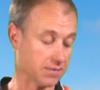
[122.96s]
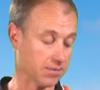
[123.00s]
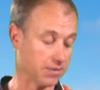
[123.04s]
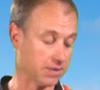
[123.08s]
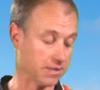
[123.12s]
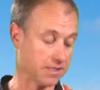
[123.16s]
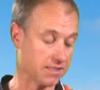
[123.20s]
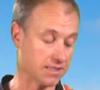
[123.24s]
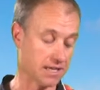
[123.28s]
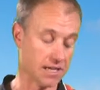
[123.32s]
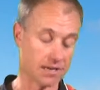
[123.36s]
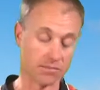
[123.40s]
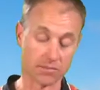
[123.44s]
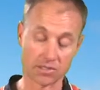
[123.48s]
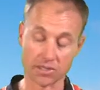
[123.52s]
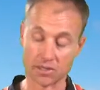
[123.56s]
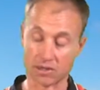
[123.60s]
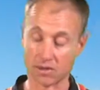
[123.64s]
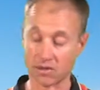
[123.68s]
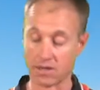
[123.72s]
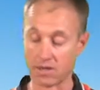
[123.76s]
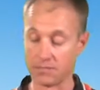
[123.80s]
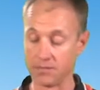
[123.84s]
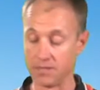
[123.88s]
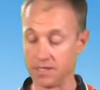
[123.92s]
at the same
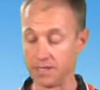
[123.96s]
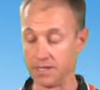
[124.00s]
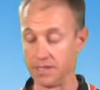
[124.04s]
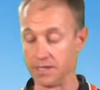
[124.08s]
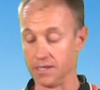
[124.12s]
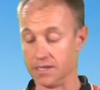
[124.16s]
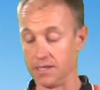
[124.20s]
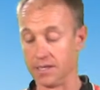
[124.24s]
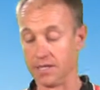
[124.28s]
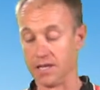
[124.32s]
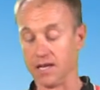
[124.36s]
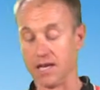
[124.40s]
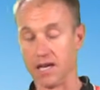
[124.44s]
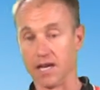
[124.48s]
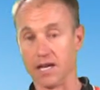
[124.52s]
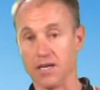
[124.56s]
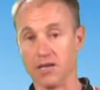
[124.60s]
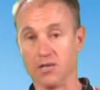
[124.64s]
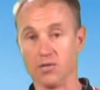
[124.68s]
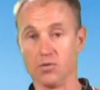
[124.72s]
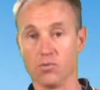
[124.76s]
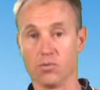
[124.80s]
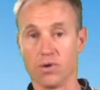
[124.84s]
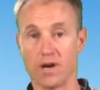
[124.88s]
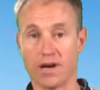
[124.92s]
time, and
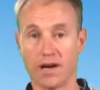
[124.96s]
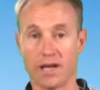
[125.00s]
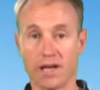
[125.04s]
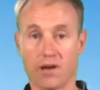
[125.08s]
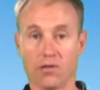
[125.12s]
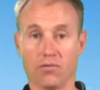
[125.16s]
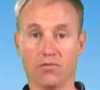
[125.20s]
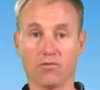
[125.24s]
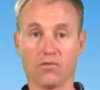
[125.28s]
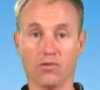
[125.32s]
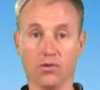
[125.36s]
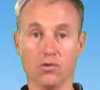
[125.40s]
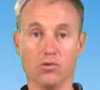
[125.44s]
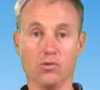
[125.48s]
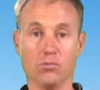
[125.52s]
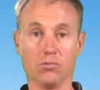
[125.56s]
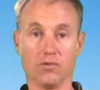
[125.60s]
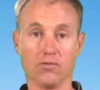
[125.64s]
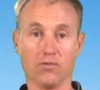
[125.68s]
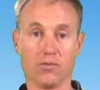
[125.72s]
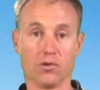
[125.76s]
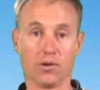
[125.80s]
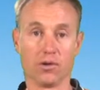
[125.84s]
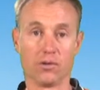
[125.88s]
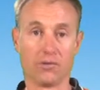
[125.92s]
you'll run out of fuel
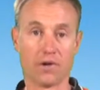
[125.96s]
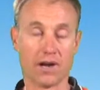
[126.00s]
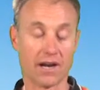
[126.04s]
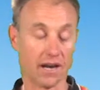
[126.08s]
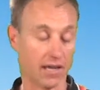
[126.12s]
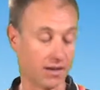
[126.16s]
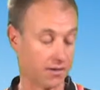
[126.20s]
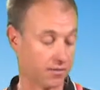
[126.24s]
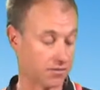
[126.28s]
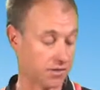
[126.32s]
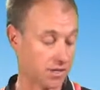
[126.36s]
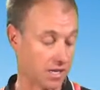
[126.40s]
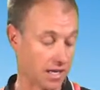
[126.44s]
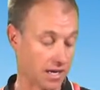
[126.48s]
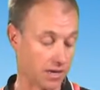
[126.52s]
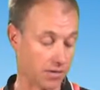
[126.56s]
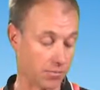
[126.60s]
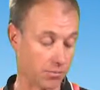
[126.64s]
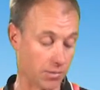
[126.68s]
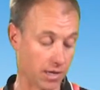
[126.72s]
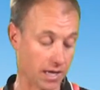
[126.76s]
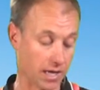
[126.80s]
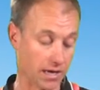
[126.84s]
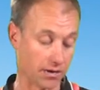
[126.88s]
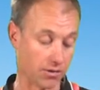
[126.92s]
before you run out of chain and
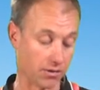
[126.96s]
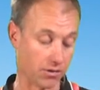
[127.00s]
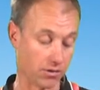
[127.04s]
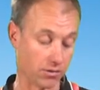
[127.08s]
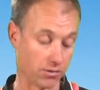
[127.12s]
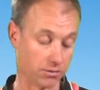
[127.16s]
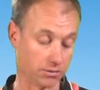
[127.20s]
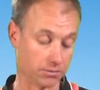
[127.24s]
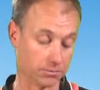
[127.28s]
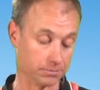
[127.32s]
bar oil.